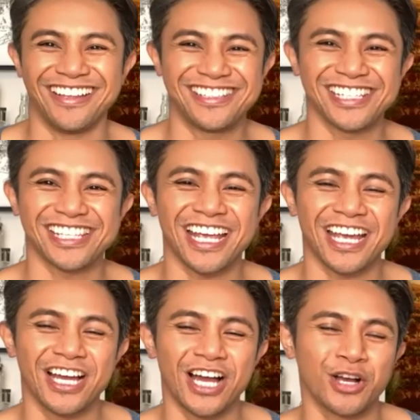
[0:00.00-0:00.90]
She's
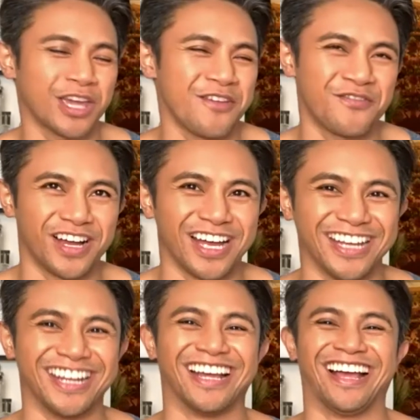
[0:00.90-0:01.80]
like, okay,
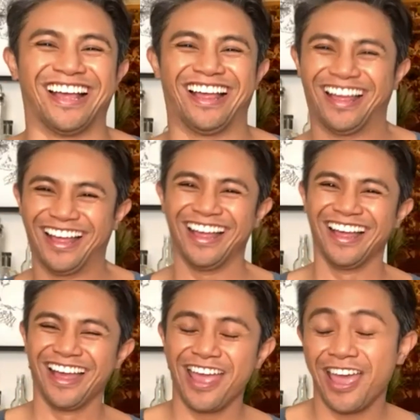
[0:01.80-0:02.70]
fine.
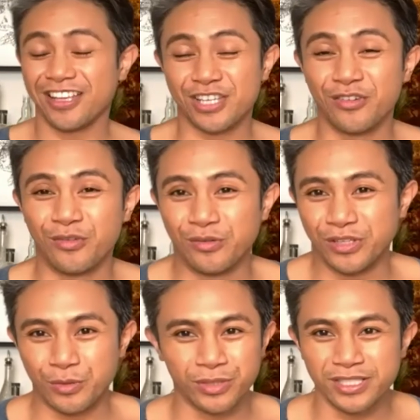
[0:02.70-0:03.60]
And so,
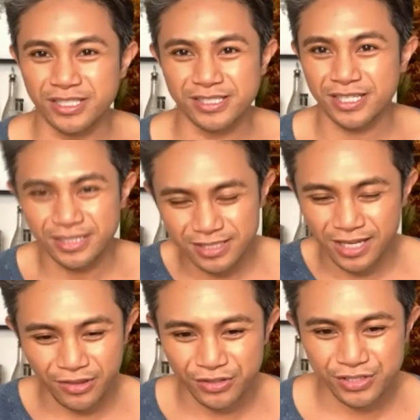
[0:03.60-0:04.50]
you know, we did a scene
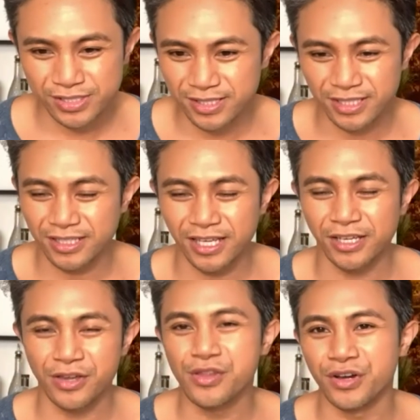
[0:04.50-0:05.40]
together, just like
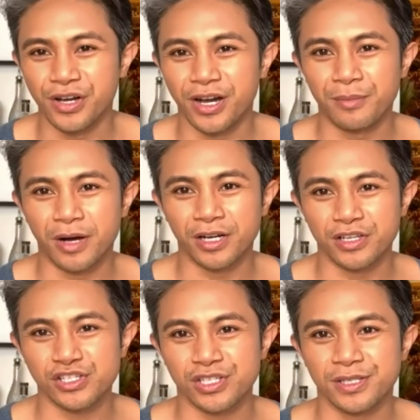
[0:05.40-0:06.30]
any other
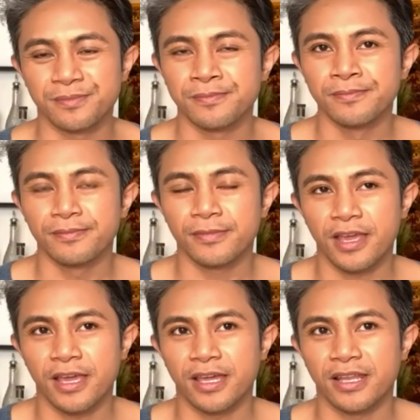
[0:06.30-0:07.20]
audition.
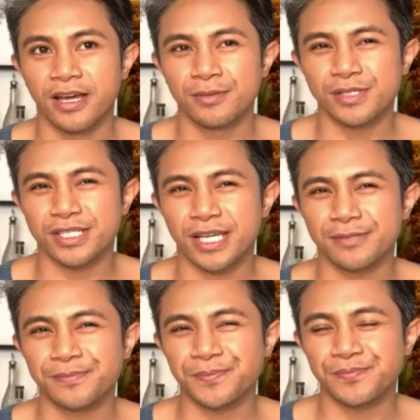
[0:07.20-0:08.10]
And she's like,
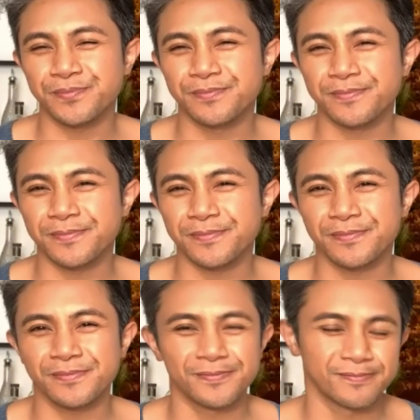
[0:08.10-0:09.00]

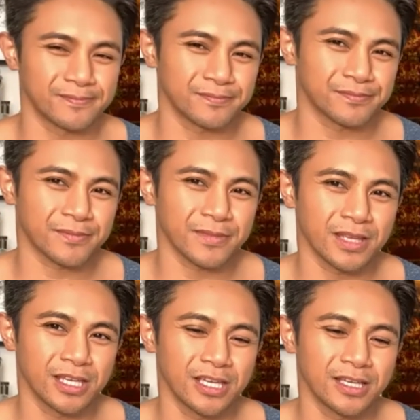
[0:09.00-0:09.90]
I'm
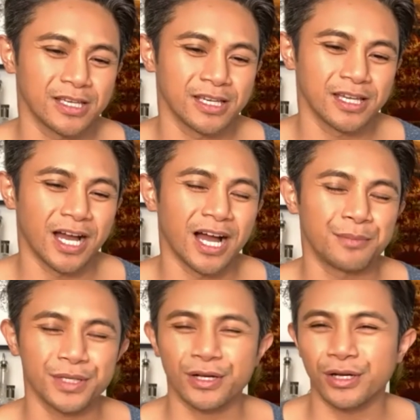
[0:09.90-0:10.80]

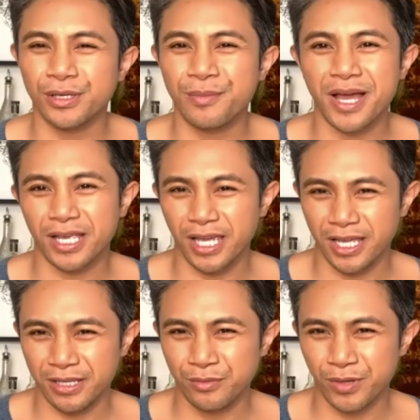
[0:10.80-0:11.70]
going to call you back
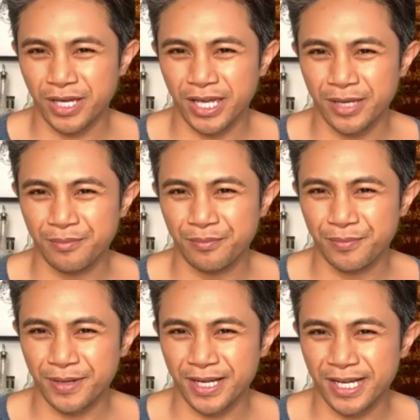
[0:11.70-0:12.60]
anyway,
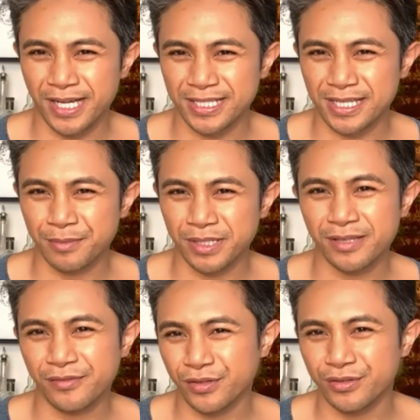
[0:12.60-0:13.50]
but I'm going to
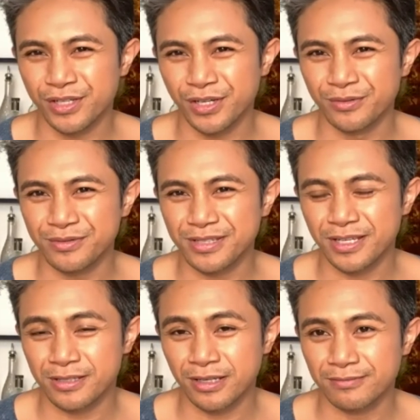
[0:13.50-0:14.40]
give you a note. I was like,